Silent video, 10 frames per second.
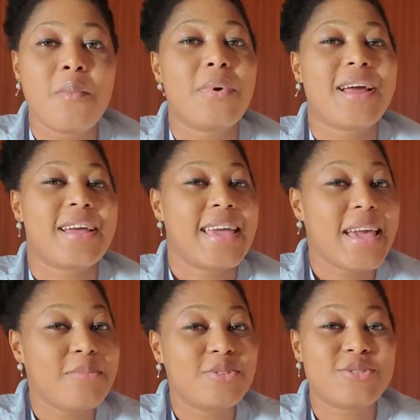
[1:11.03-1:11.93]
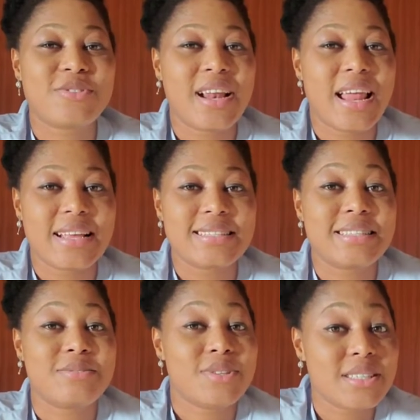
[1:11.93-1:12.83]
But I came to realize
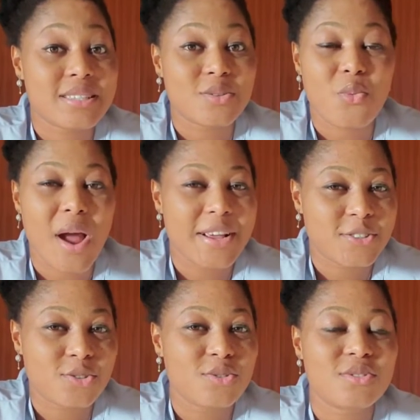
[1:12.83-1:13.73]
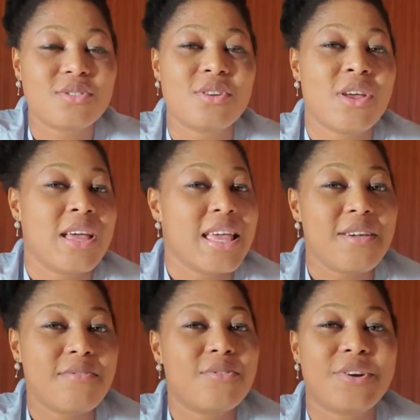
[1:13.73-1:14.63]
the reasons why I shouldn't
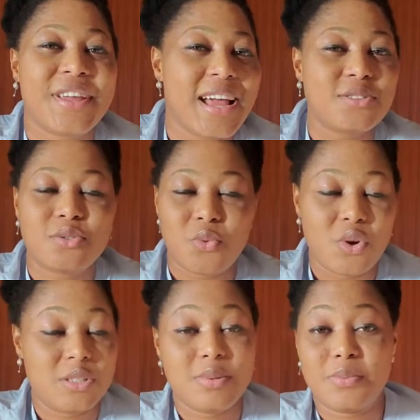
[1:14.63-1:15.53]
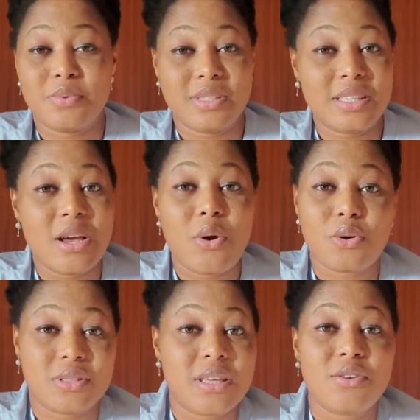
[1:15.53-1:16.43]
even react to what people say
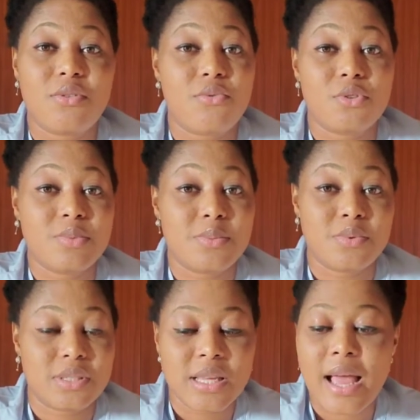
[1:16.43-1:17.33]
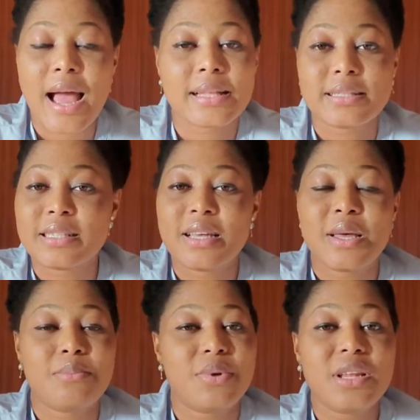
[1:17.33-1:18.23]
or think of what people say, and
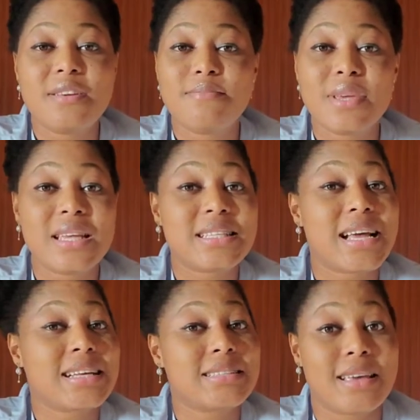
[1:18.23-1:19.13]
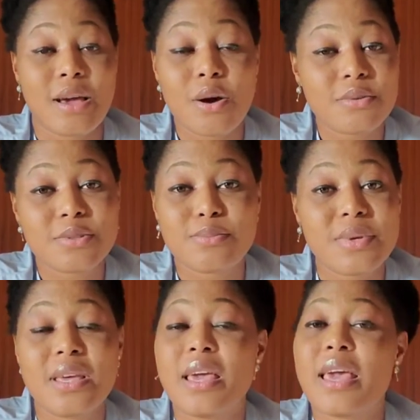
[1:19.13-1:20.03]
believe me, it has helped
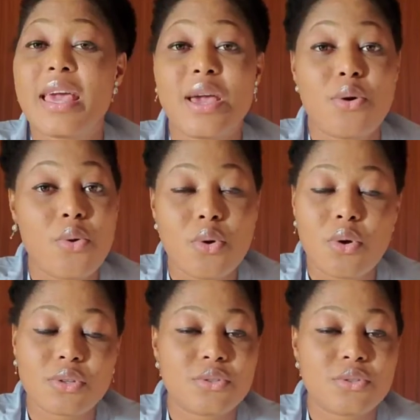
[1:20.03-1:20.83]
me a whole lot.